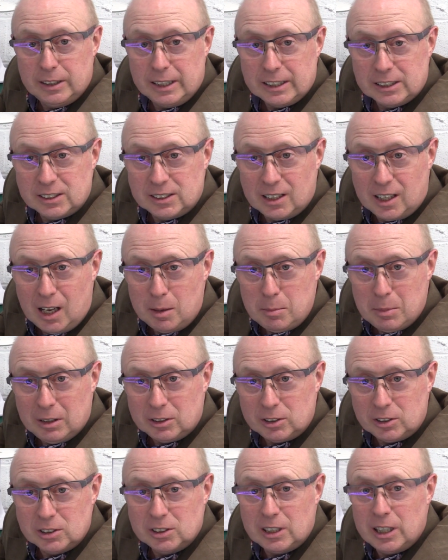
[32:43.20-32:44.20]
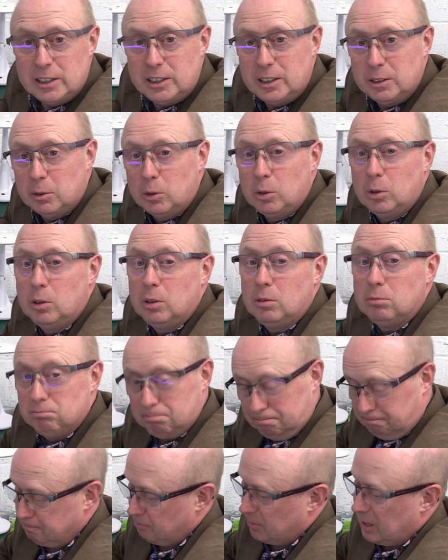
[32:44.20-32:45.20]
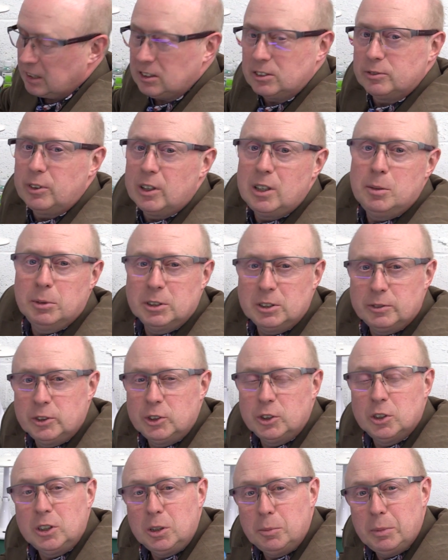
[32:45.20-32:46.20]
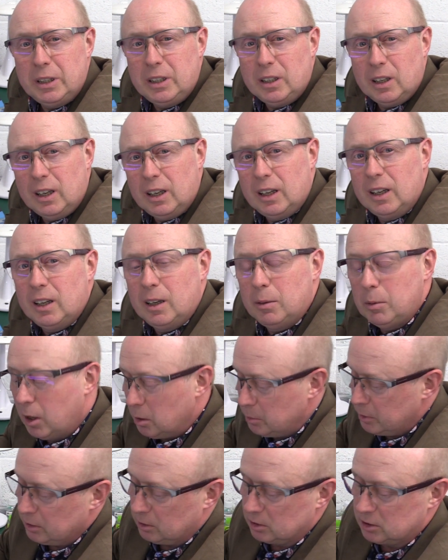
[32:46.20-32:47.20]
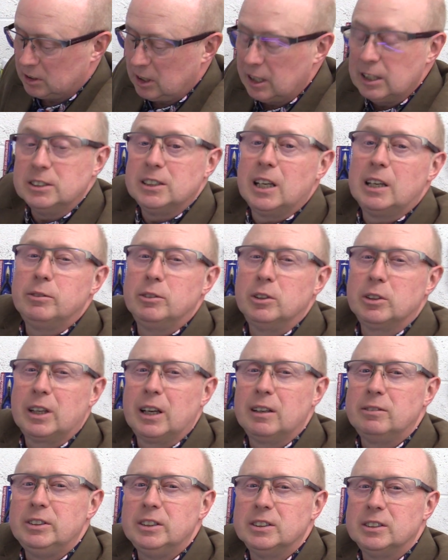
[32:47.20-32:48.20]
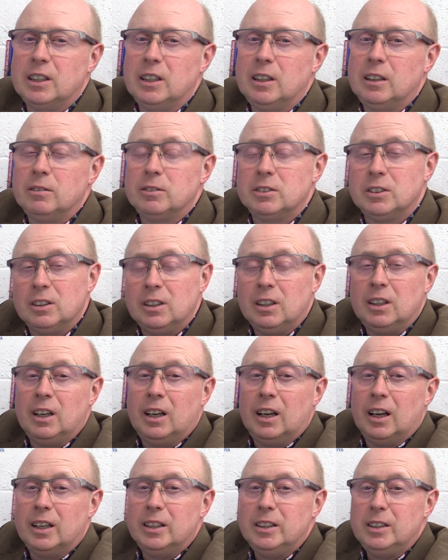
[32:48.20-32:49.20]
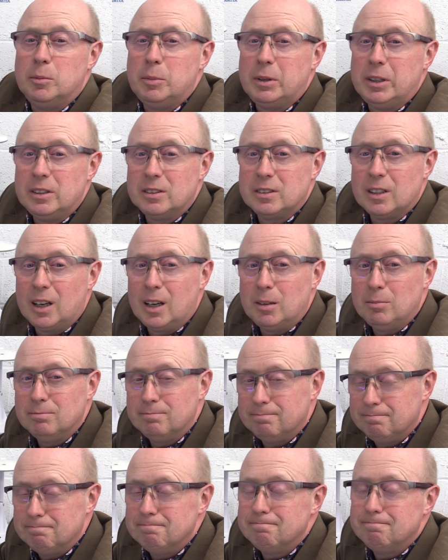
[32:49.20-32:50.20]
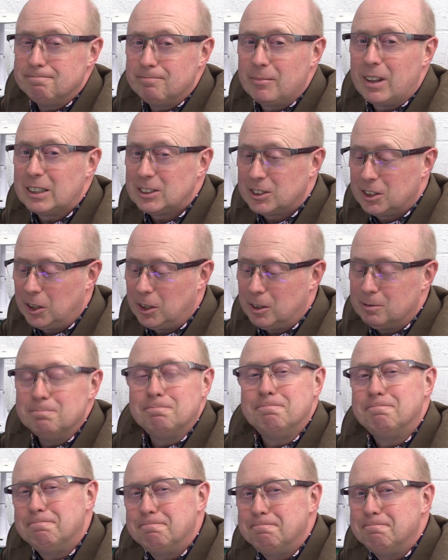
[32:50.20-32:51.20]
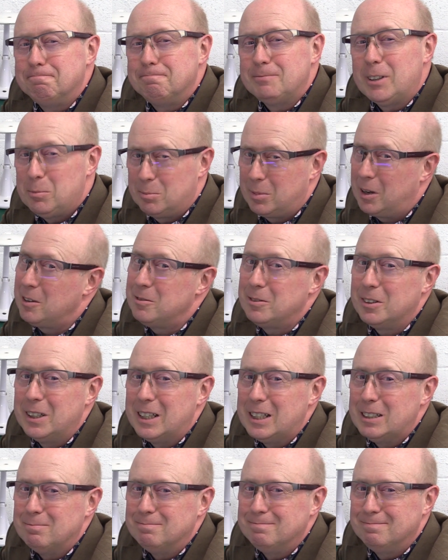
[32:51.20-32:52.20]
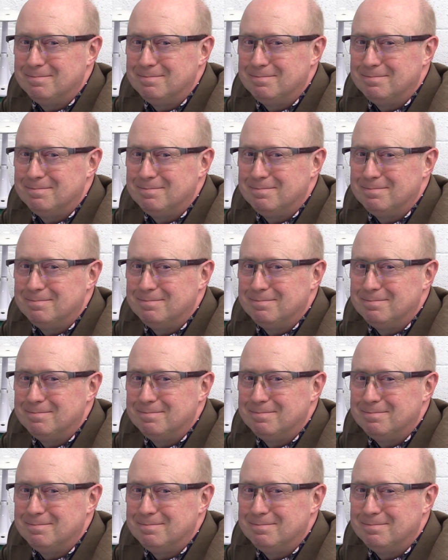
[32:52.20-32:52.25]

next time, I'll just say to you all, thanks very much for joining me. Hope you all stay safe and look after yourselves. And in the meantime, thanks a lot, and bye for now.